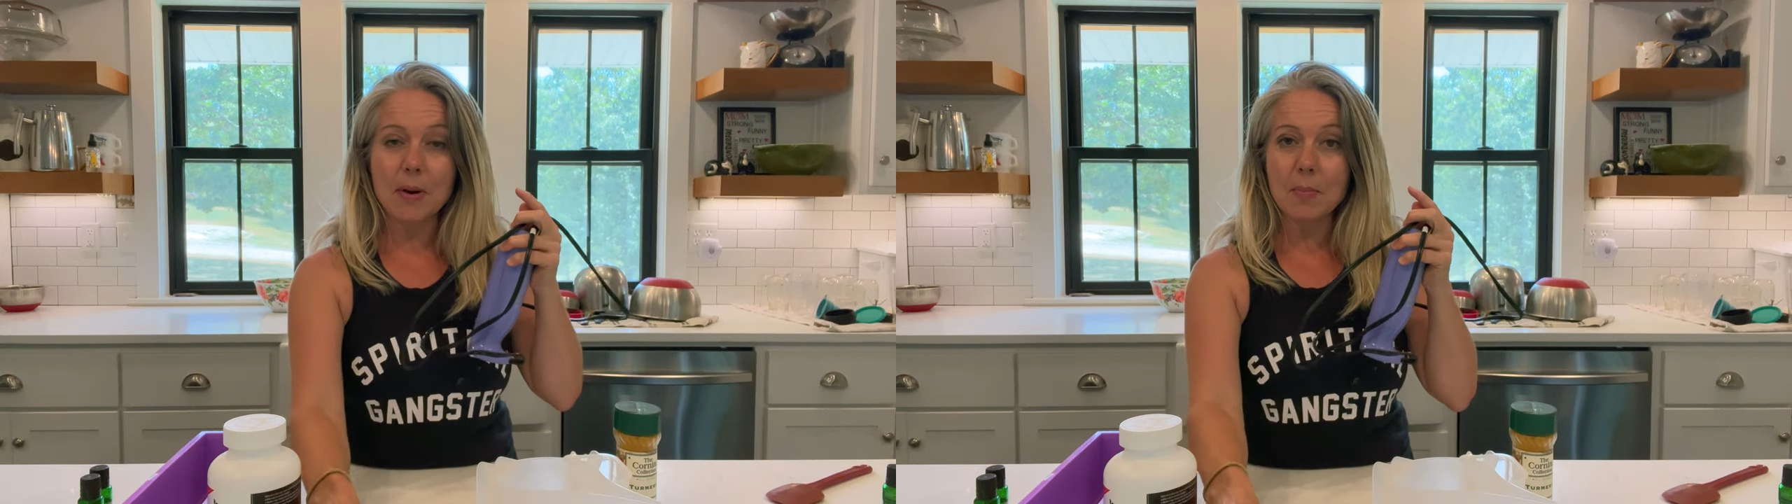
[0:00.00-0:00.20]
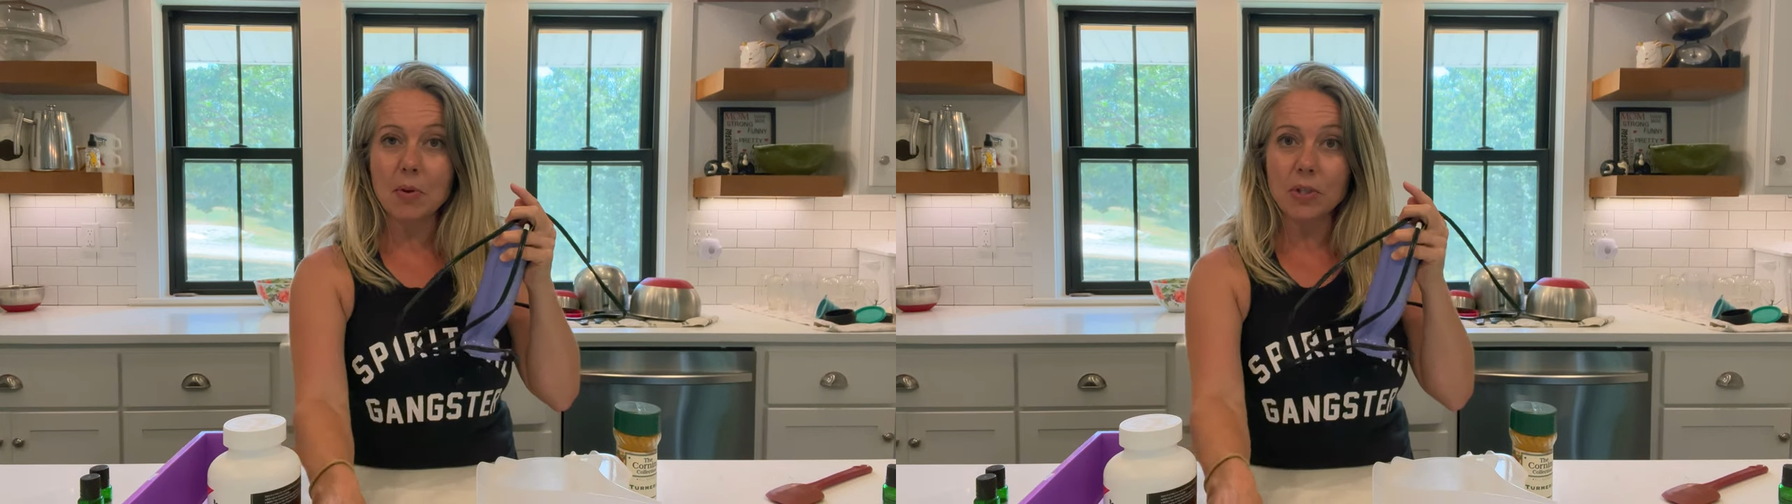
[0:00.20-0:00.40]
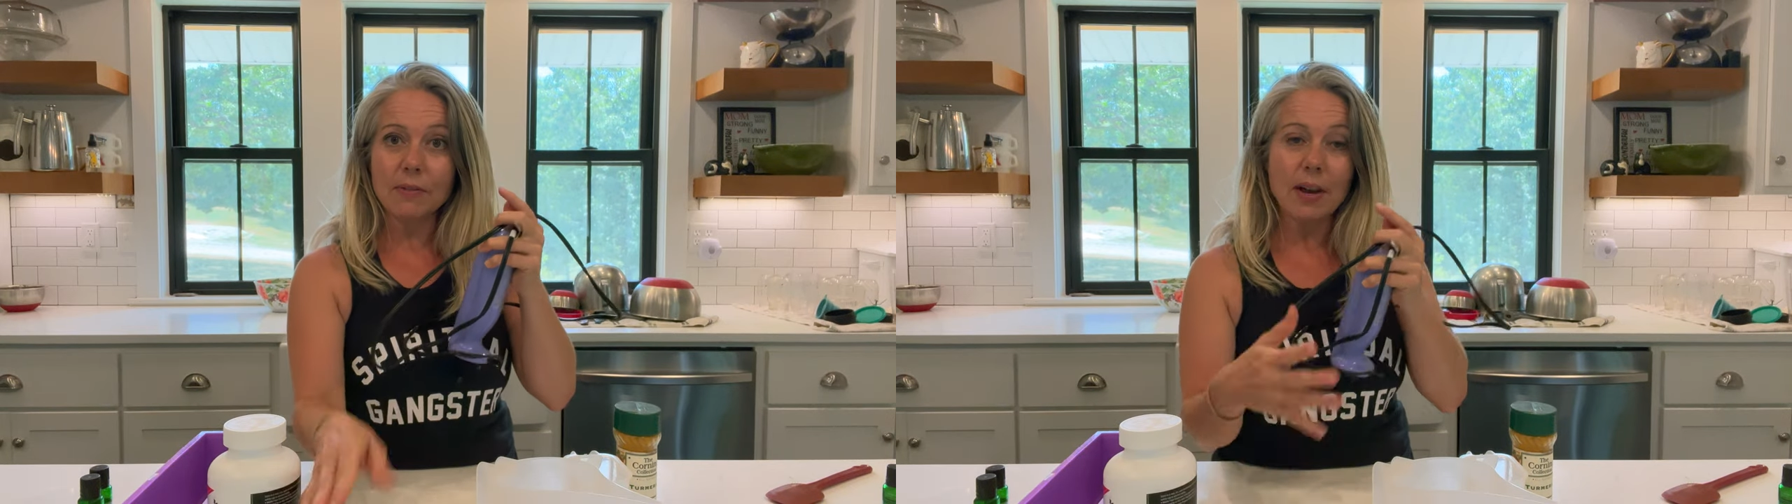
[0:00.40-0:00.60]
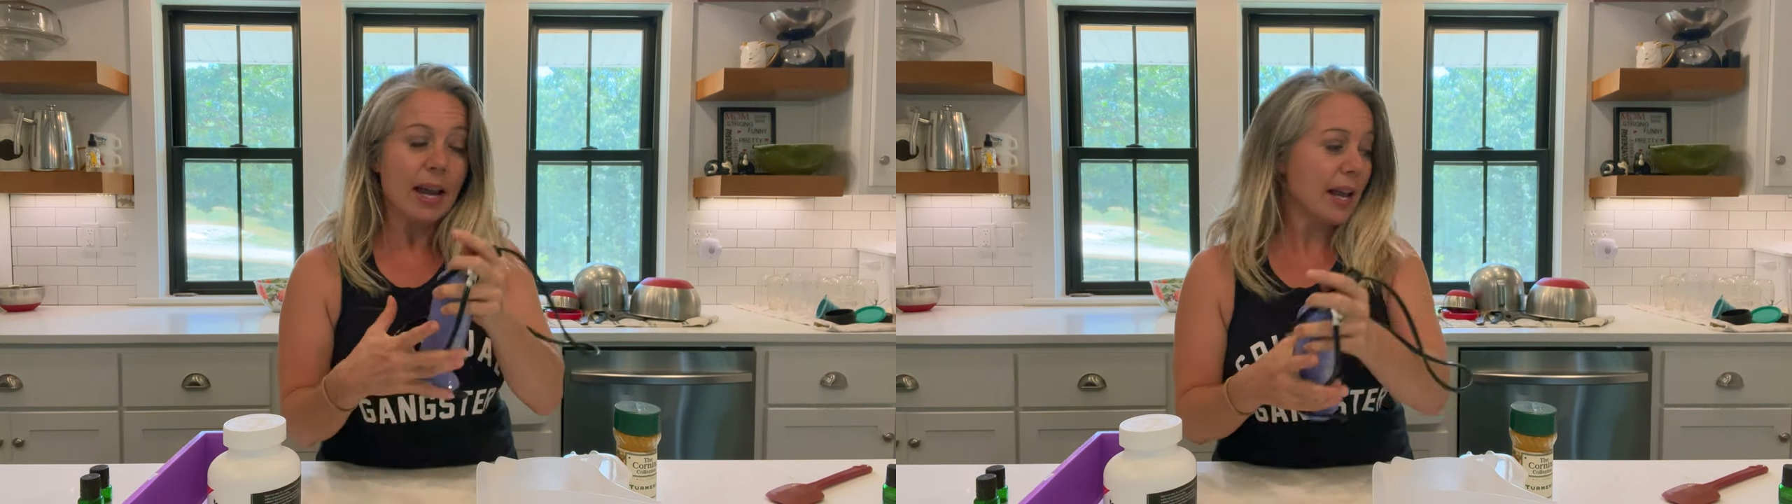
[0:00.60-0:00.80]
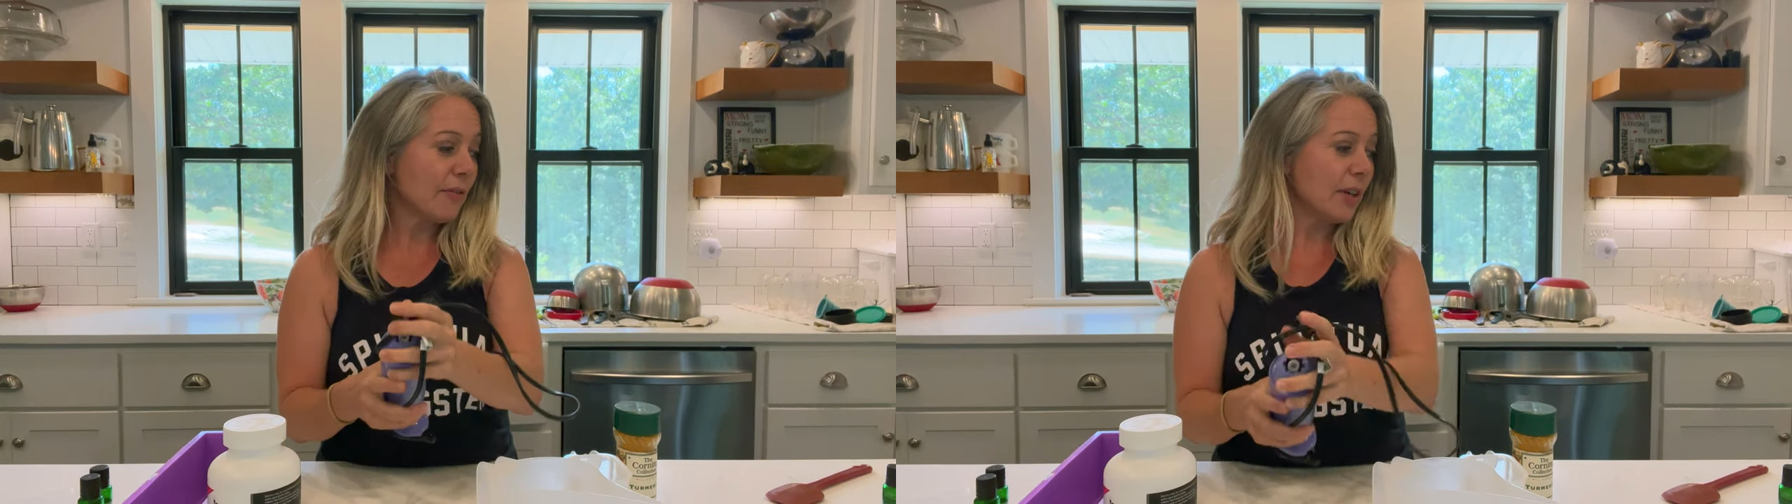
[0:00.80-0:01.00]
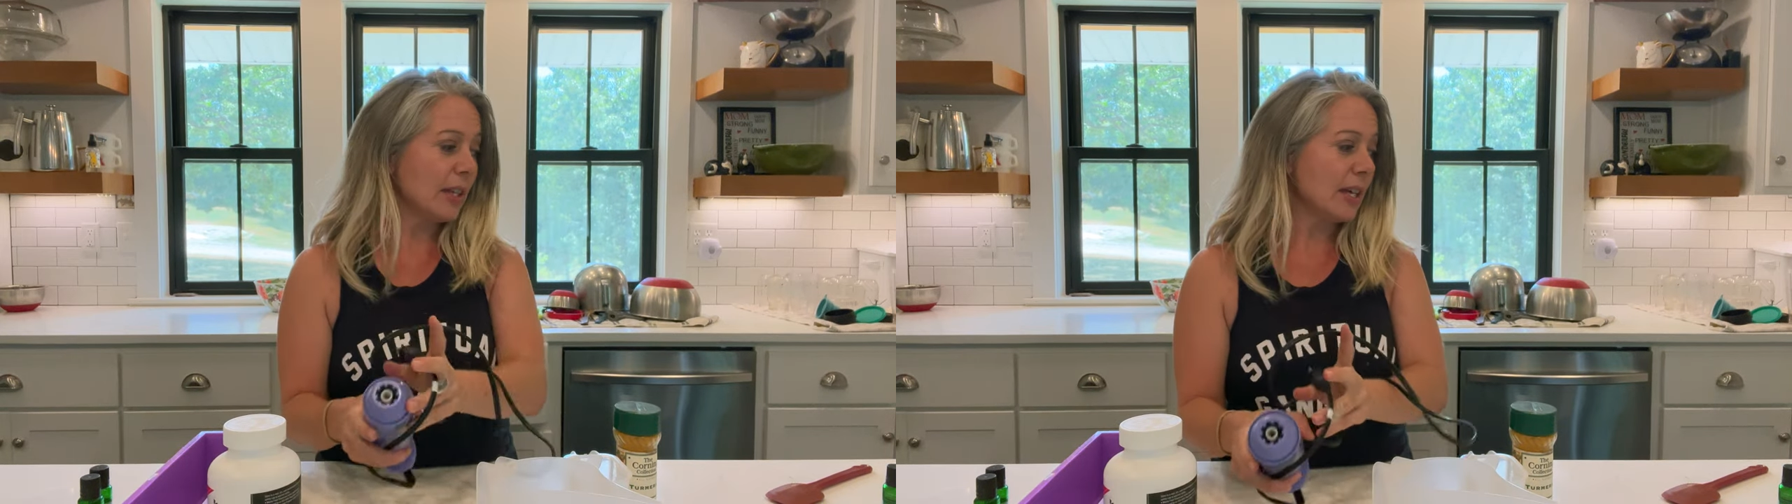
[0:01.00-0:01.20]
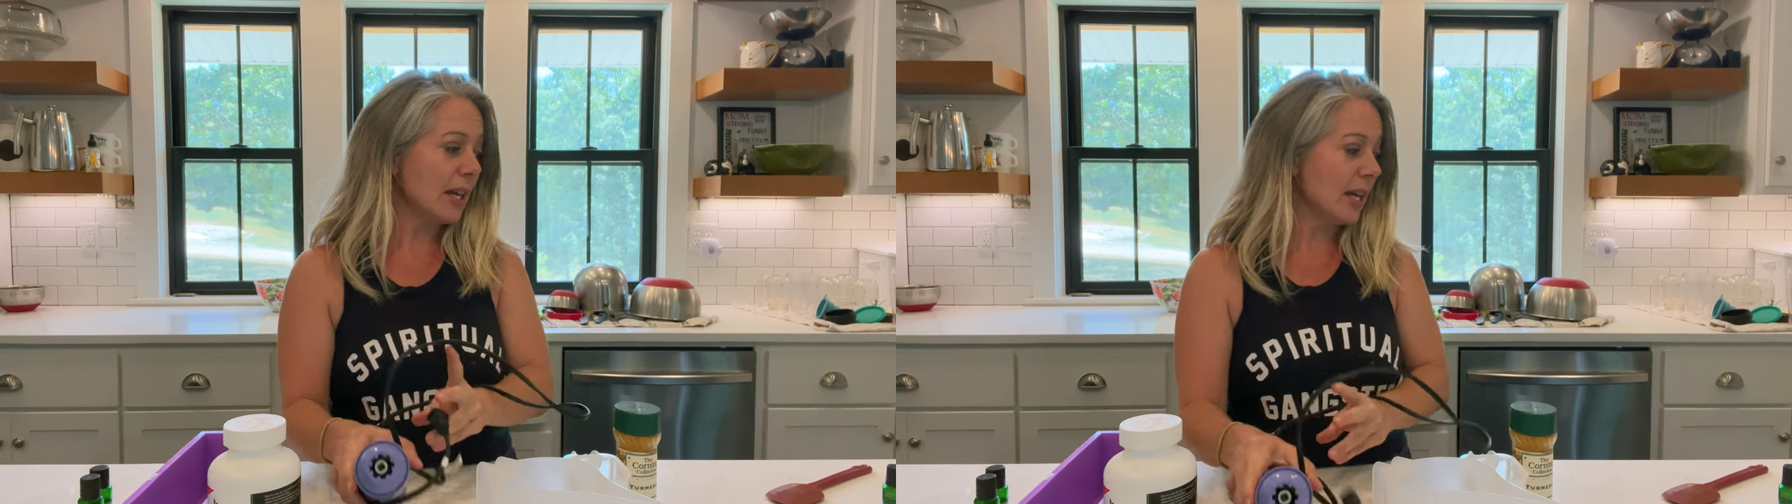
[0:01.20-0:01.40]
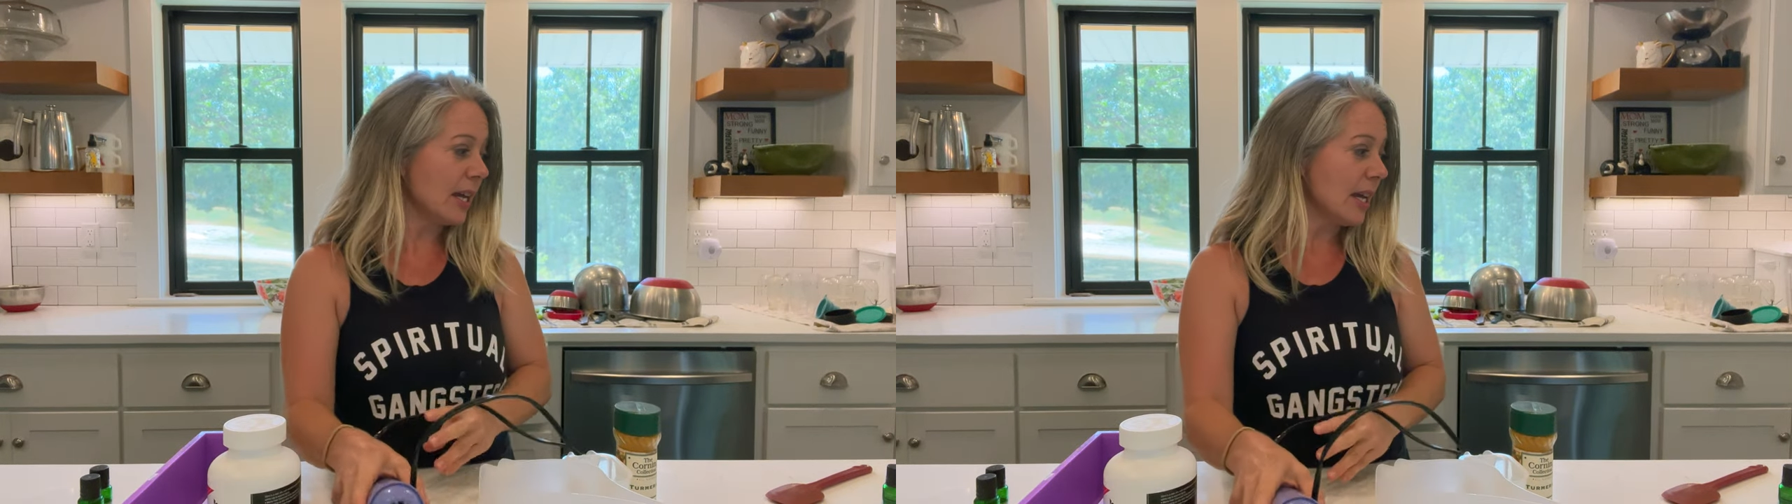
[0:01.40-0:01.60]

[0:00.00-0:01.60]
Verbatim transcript: emulsify everything.